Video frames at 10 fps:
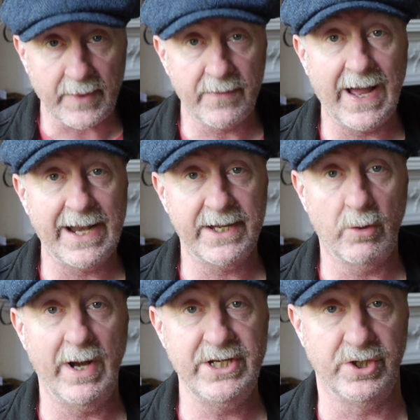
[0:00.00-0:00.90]
that
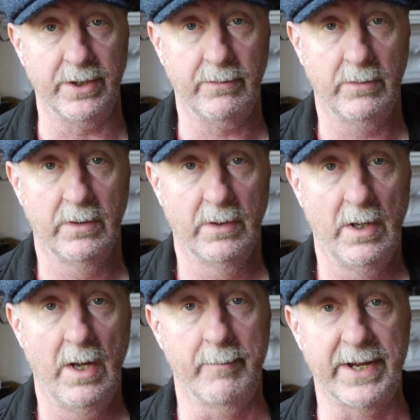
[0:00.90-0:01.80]
equation,
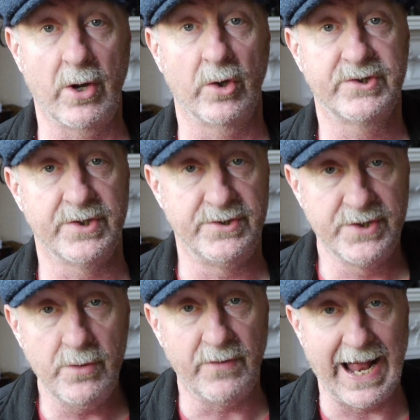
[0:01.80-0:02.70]
because to do